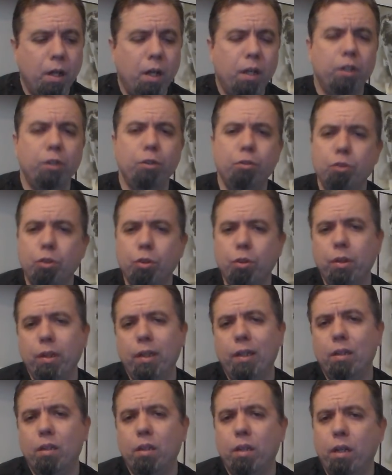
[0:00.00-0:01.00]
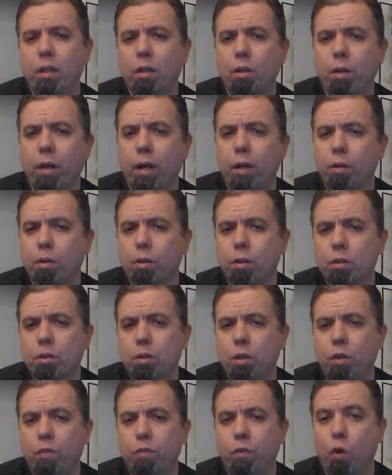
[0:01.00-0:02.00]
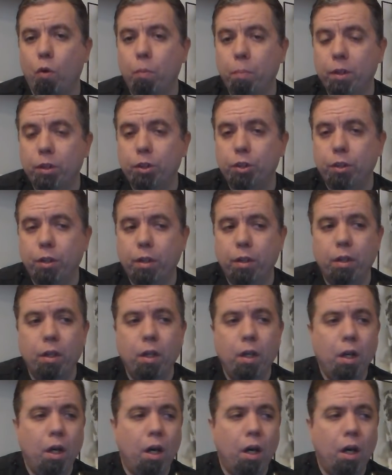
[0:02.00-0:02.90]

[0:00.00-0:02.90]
Usually they are errors of omission.